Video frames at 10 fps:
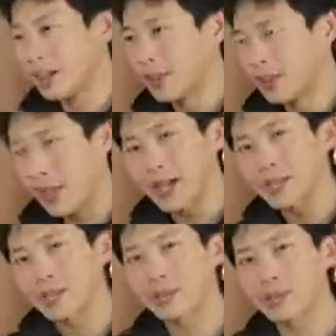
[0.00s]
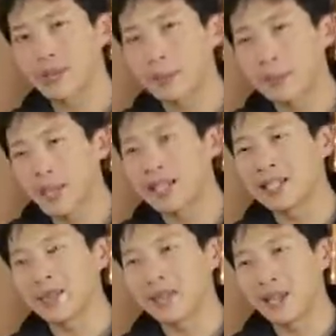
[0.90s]
The size of the
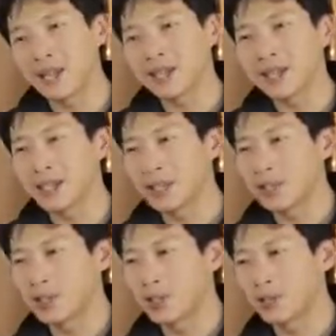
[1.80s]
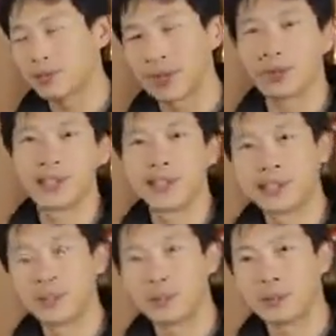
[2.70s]
medium-sized egg could vary a
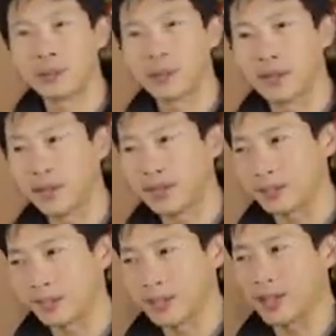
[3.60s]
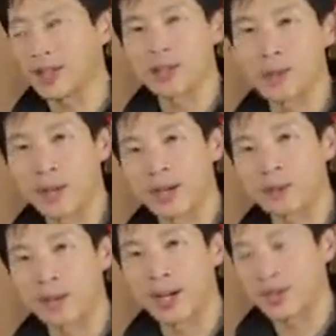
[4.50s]
little bit depending on the
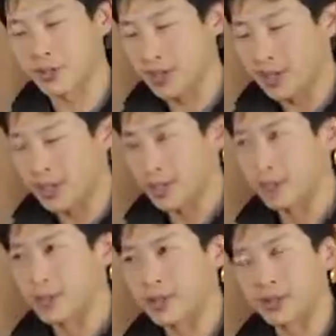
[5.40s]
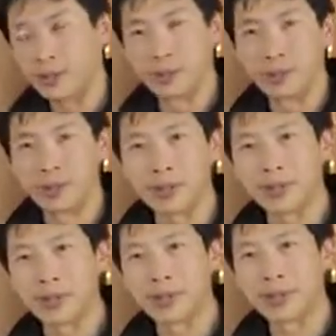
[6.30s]
manufacturer. It may be a little bit
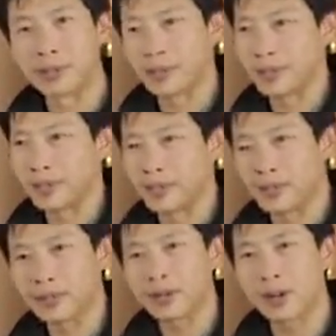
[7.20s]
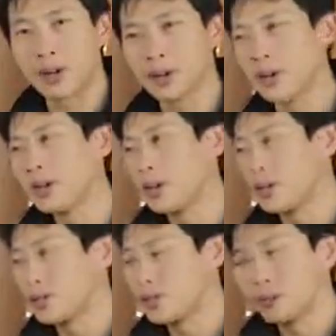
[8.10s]
bigger or a little bit smaller,
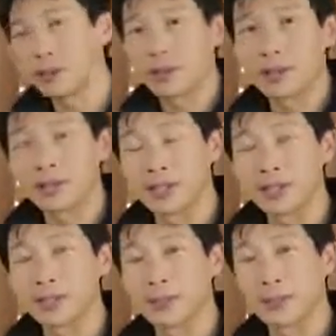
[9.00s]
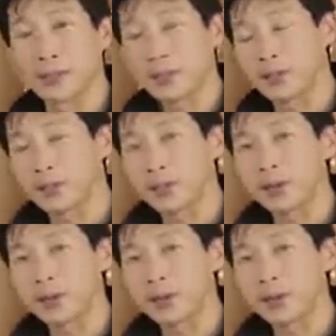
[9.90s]
and the jumbo can be a little bit bigger or